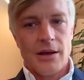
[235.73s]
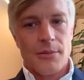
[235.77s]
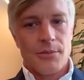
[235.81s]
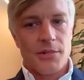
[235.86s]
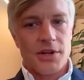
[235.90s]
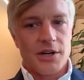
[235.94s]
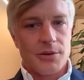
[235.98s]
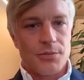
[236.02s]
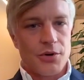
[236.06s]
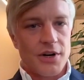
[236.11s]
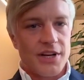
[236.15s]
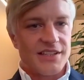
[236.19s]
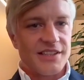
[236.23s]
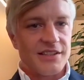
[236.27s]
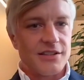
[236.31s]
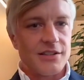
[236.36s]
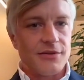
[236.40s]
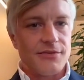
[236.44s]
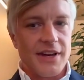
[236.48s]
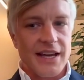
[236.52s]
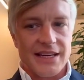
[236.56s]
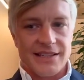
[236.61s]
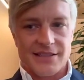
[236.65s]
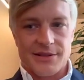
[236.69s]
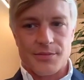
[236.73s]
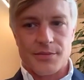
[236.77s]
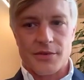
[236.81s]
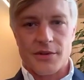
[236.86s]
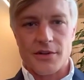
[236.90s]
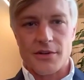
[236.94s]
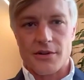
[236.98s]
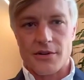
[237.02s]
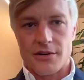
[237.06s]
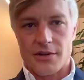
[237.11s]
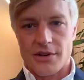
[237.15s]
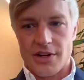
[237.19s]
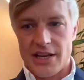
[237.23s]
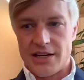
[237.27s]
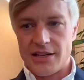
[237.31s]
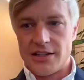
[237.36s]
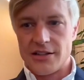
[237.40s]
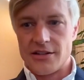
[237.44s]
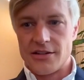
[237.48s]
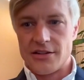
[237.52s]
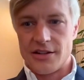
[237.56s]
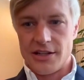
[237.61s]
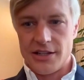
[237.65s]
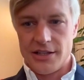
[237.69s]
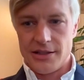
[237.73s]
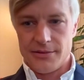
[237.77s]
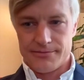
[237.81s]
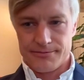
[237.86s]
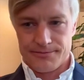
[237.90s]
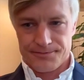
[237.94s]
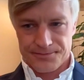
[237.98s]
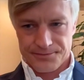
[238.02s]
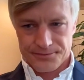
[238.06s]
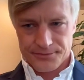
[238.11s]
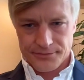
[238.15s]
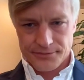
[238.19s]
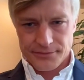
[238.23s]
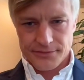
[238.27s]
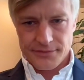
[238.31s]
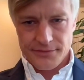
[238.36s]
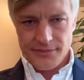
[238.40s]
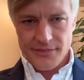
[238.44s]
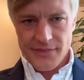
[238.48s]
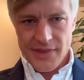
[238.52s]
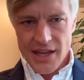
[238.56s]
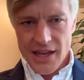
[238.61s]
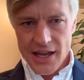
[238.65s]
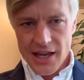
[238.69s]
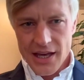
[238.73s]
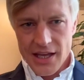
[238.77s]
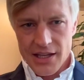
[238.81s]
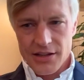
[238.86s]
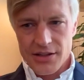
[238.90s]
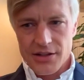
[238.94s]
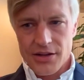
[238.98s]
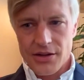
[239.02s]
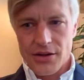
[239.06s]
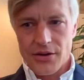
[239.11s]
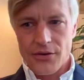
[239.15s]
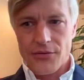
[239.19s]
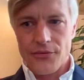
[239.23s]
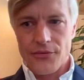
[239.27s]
by the presence of asthma or NERD. And